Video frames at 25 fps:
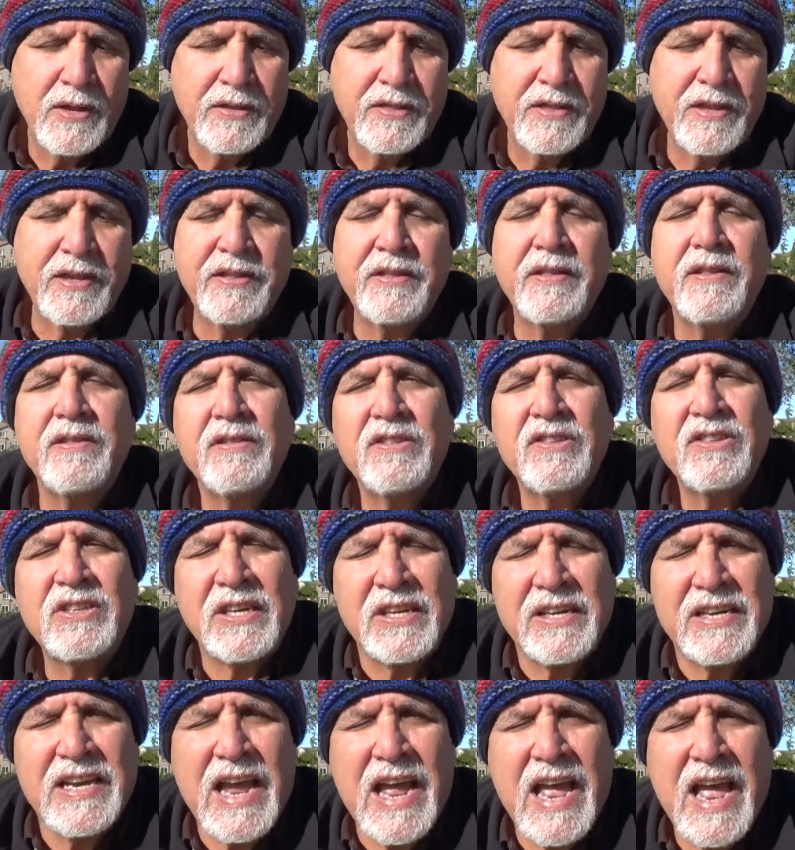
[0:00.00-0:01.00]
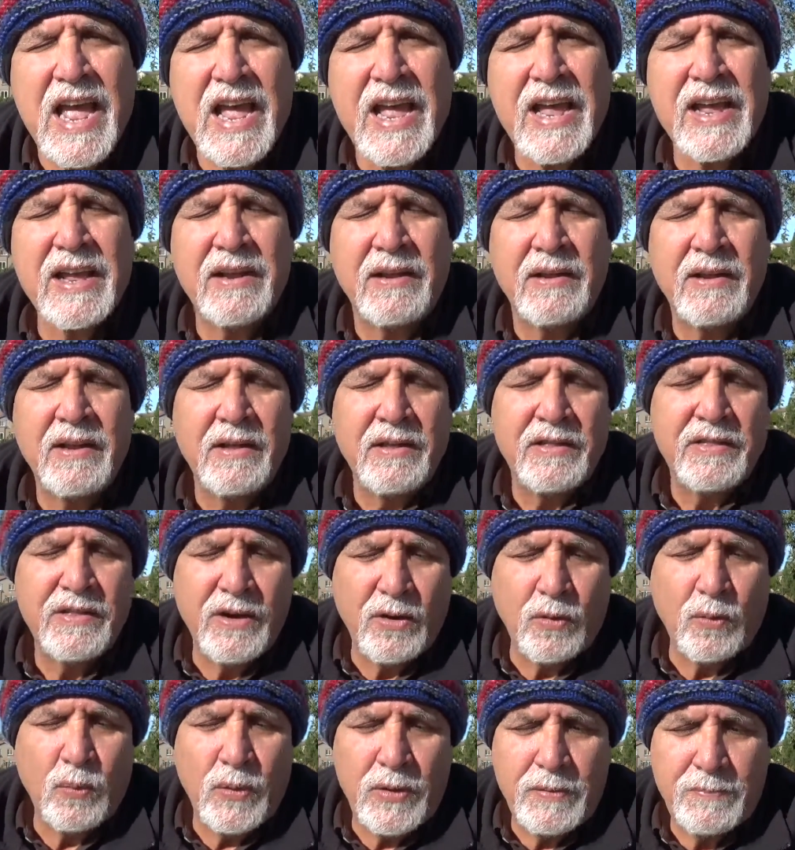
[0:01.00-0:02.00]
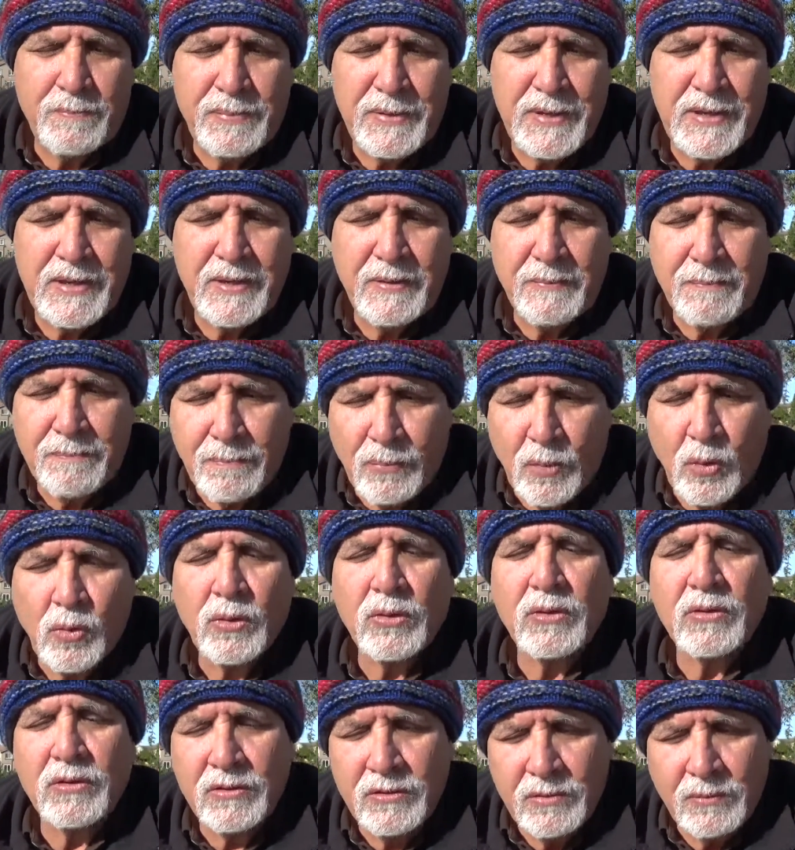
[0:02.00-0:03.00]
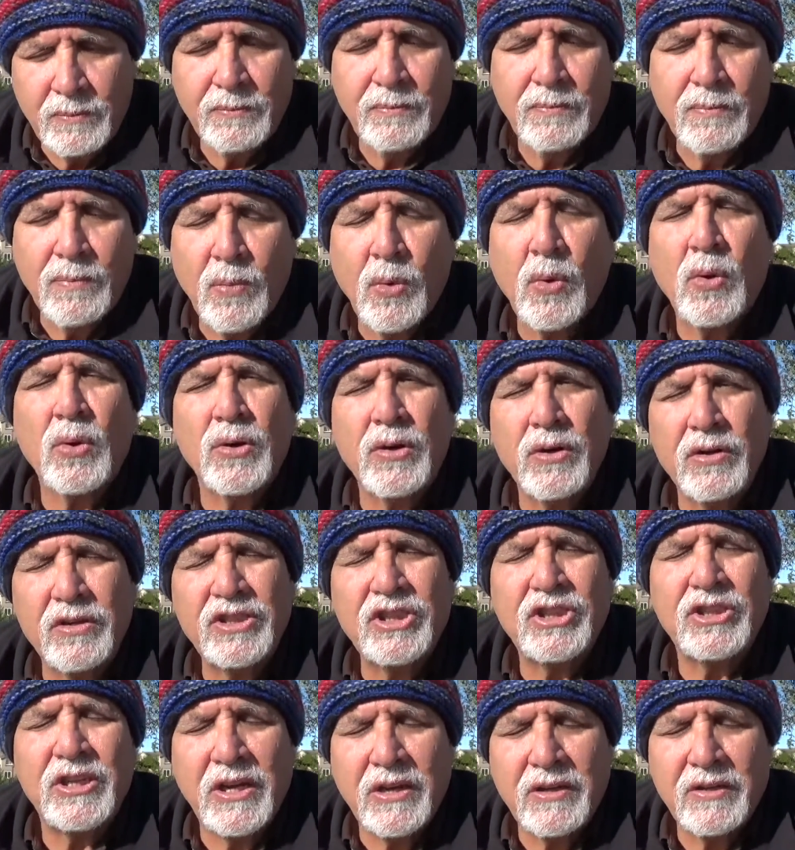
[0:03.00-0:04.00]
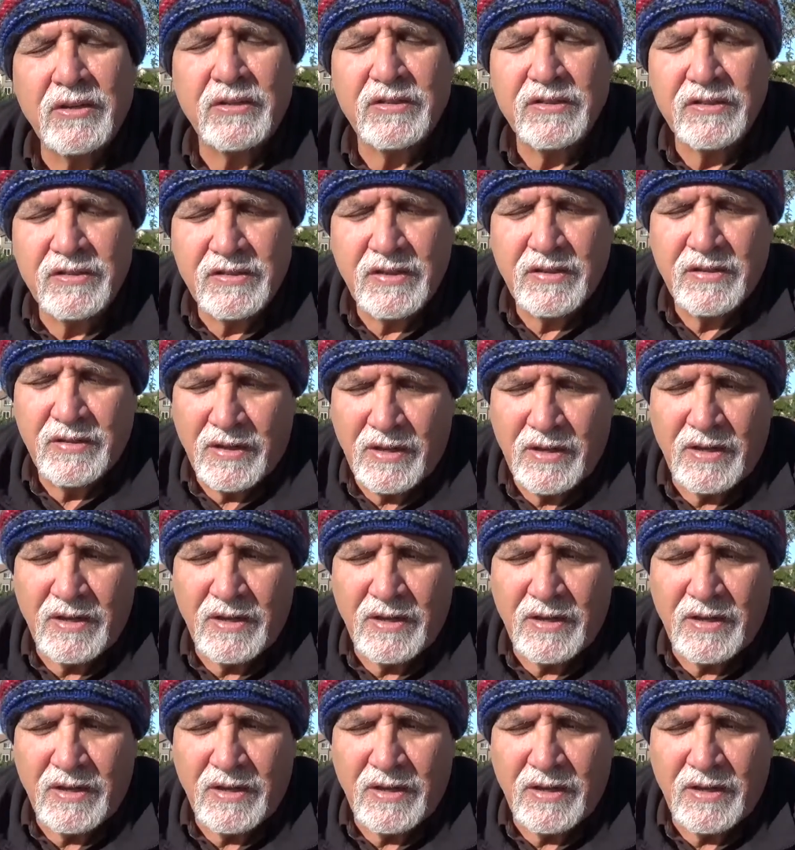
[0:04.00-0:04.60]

then today there would be mortar shells